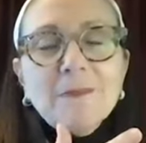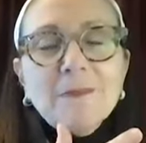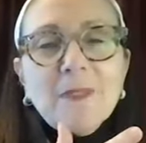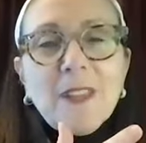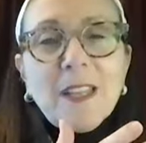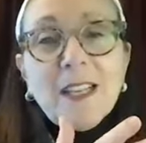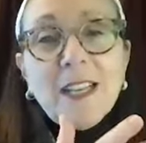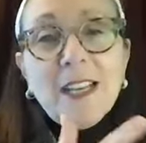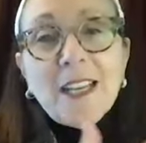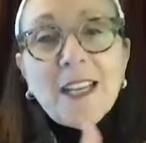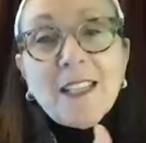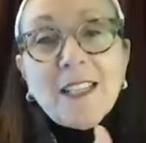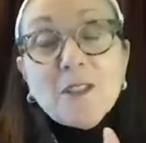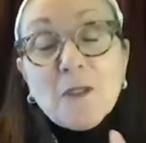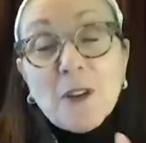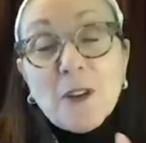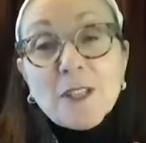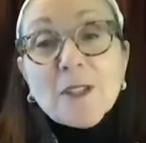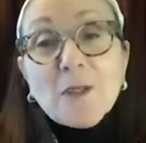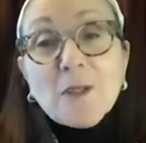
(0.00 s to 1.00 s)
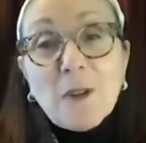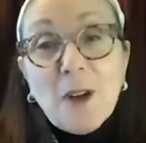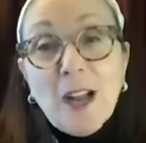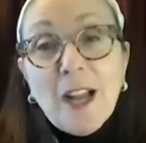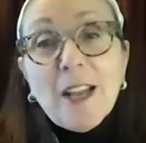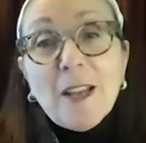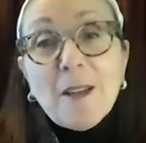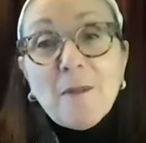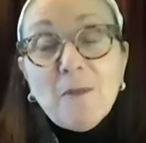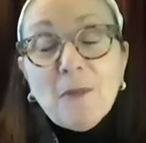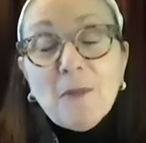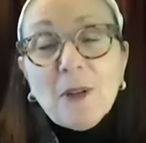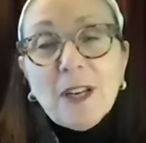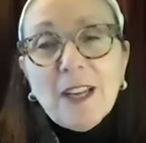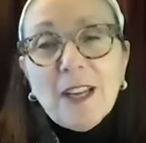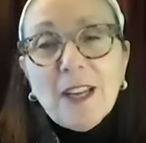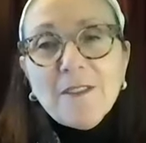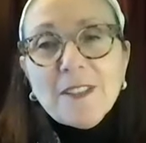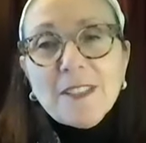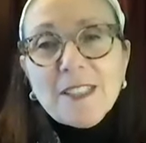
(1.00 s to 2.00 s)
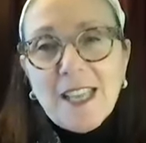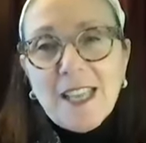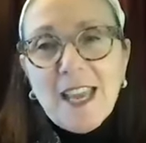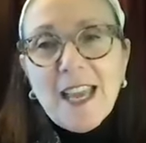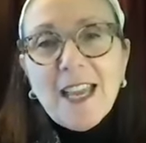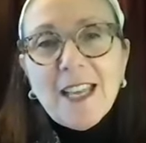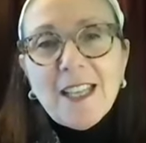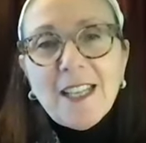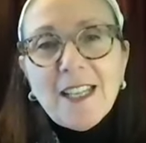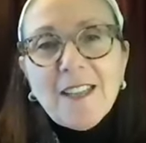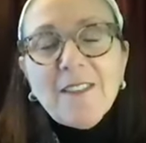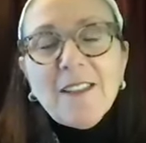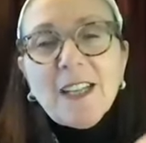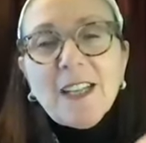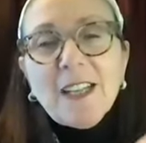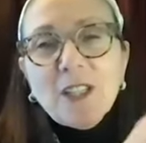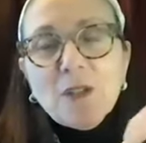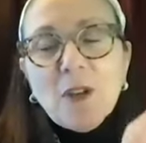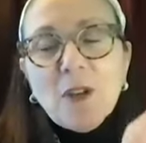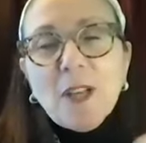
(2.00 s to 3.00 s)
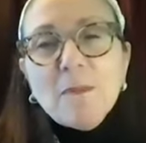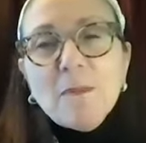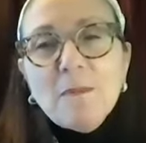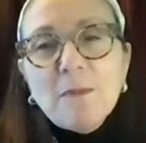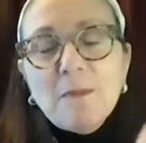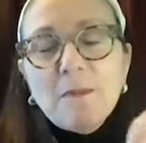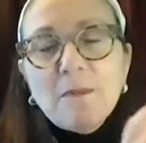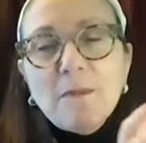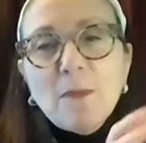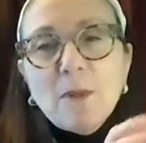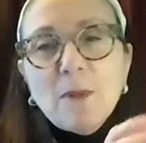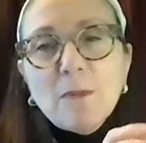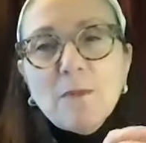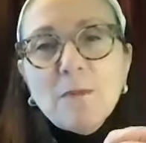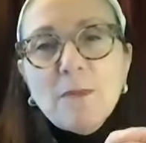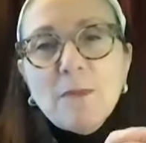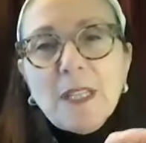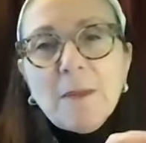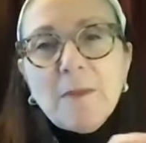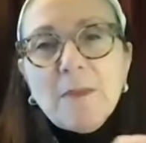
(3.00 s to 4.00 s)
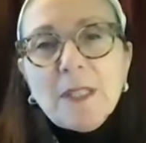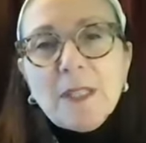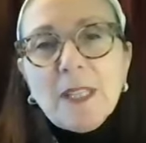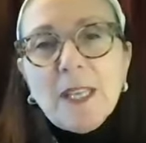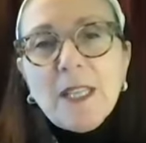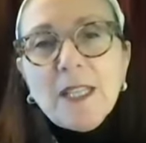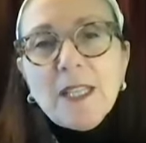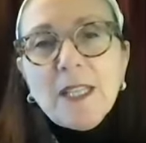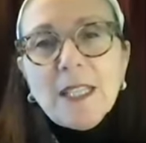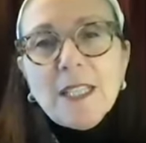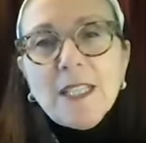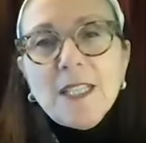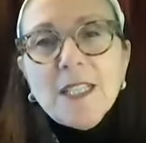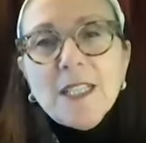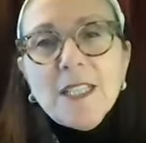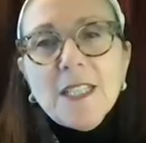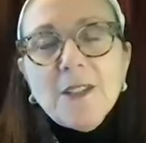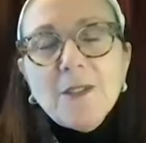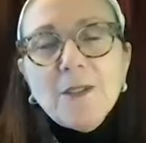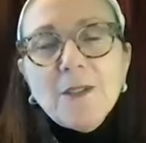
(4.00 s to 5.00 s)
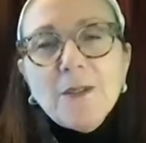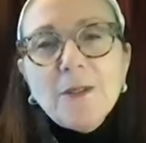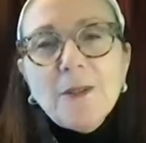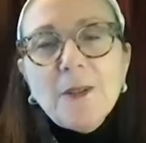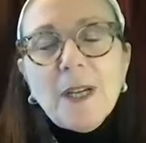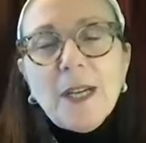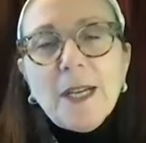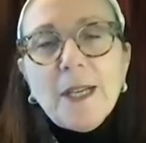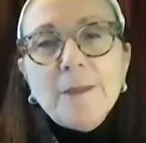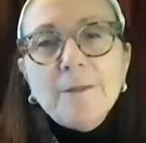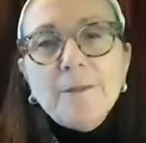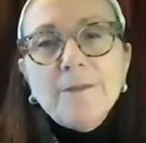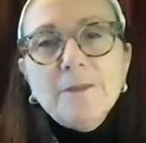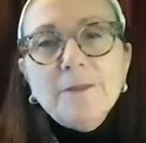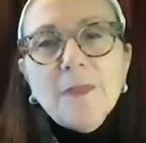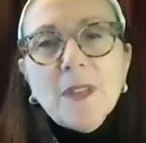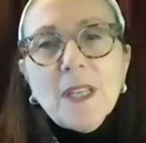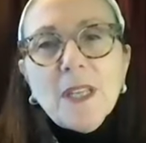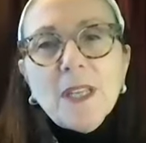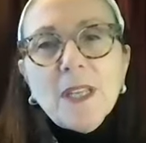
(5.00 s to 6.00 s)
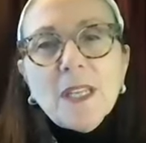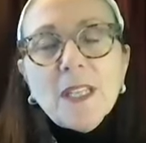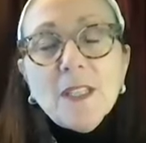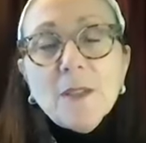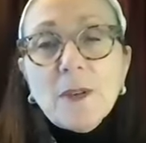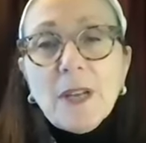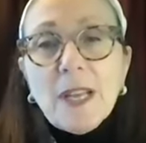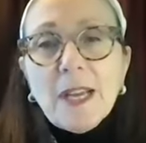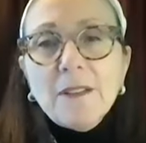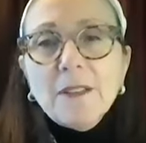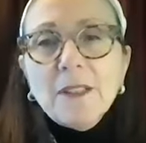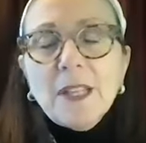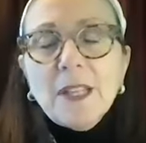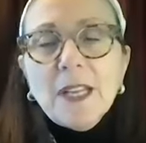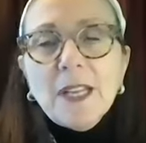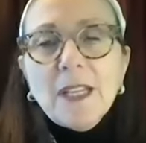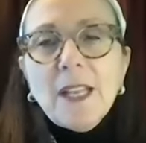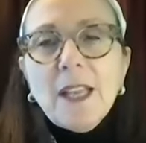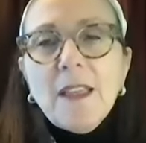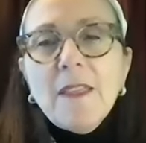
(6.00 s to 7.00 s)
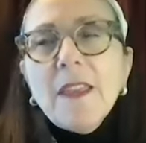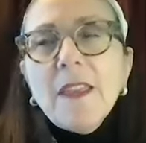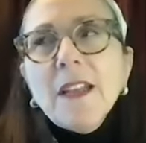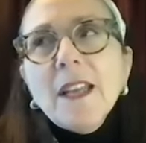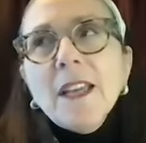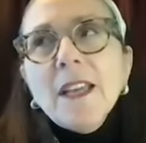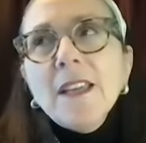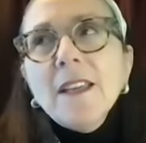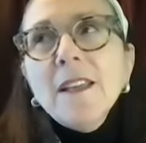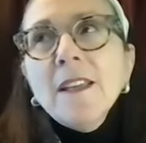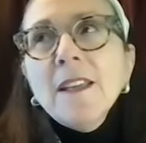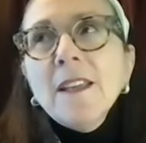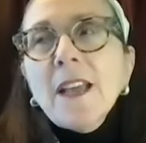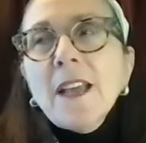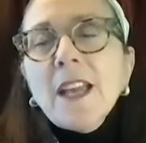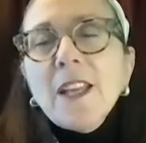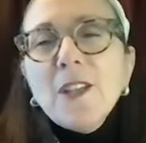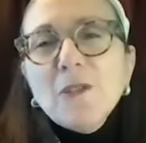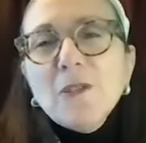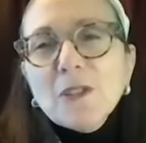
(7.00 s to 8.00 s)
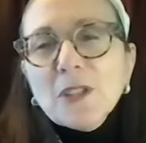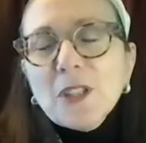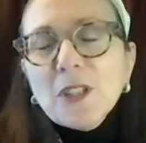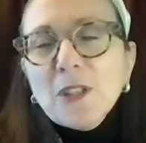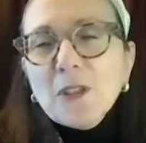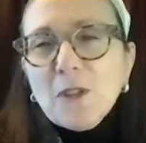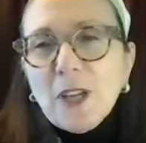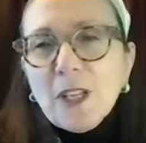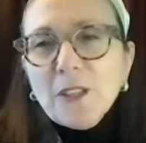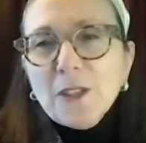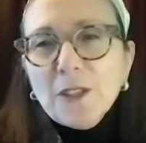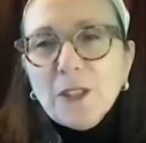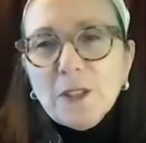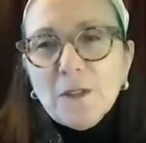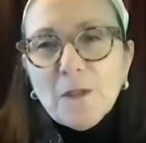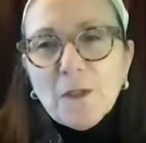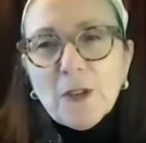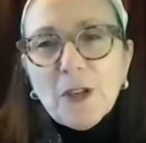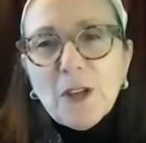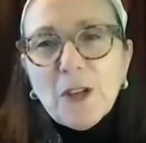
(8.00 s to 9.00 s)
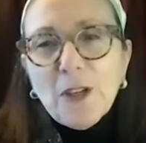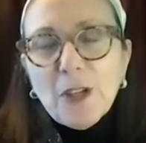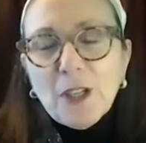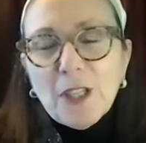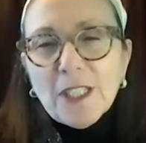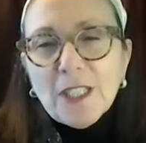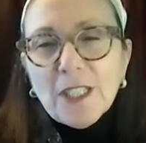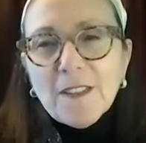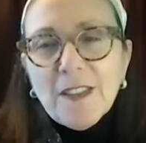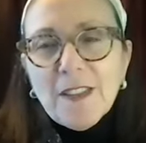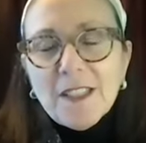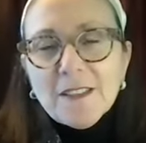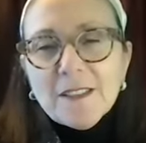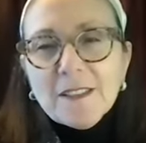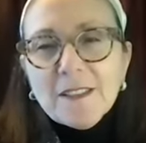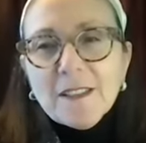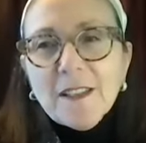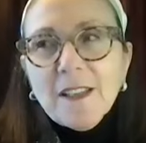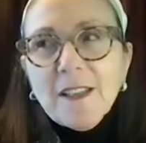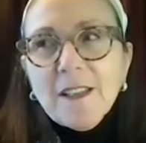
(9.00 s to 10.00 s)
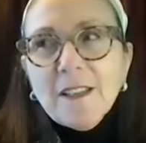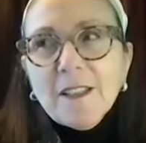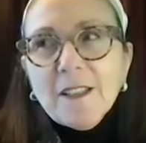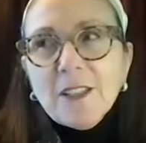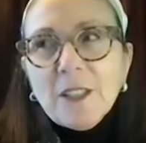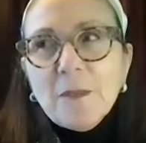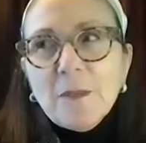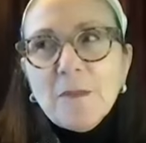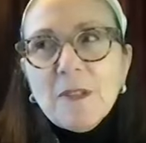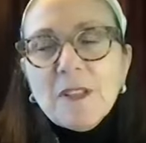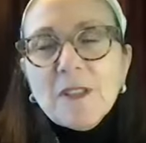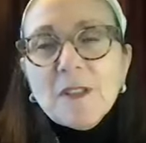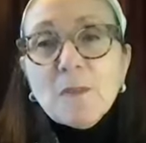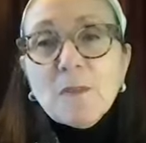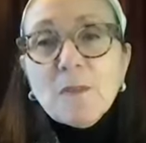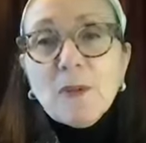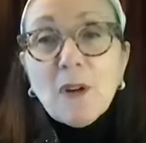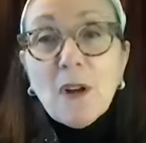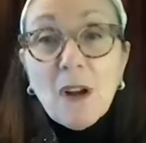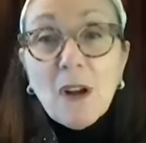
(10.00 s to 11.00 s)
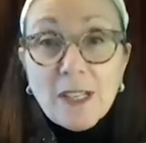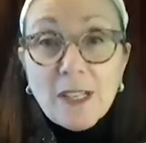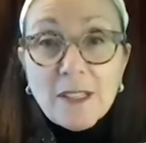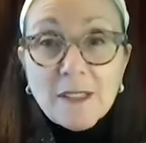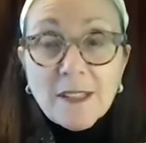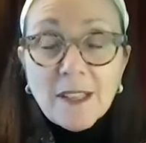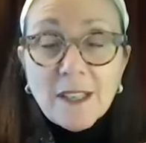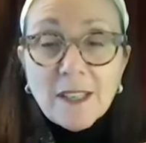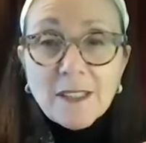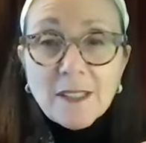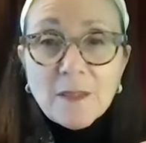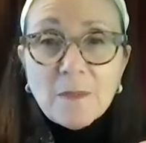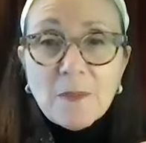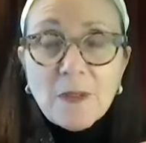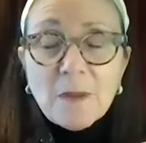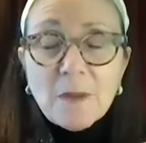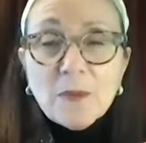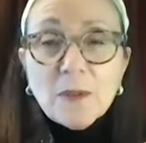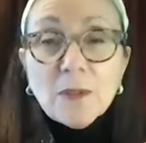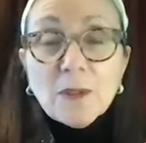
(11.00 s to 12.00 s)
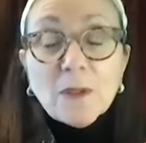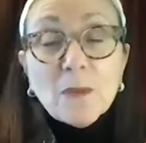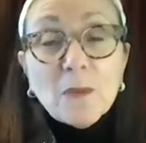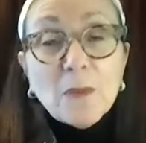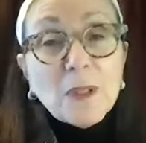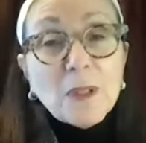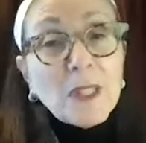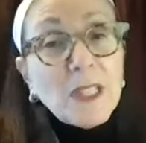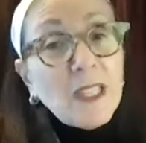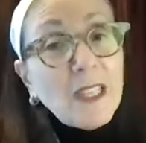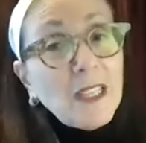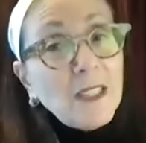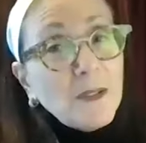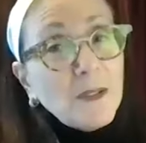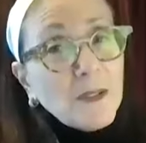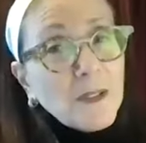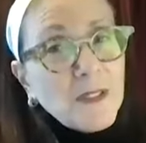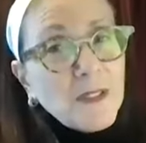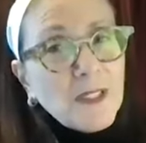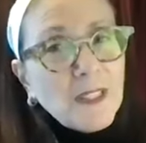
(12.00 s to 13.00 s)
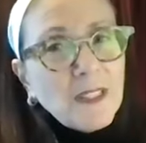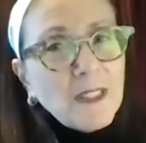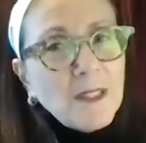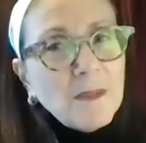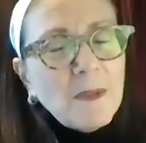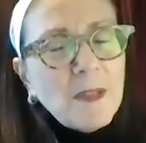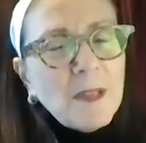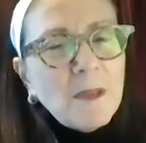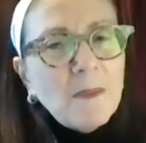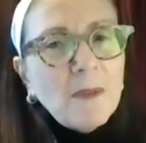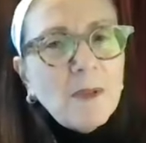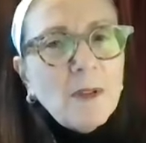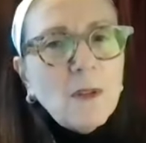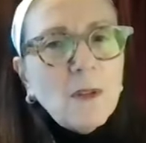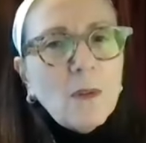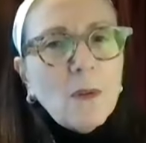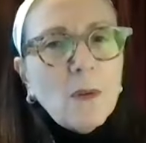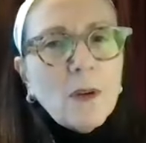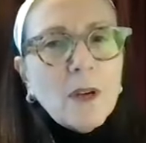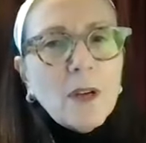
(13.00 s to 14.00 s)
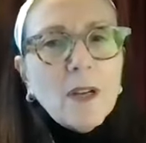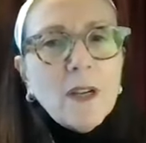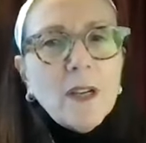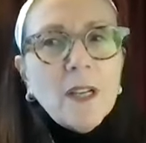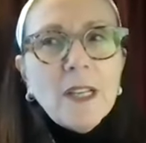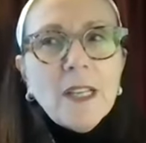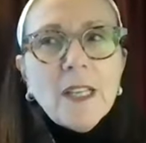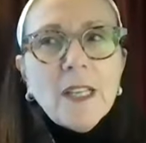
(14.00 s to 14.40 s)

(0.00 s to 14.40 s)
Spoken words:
Then I transcribe what I've said, and then I try to manipulate it into an outline. And then I usually try to look for a hook that's going to be surprising to people or really interesting to people, or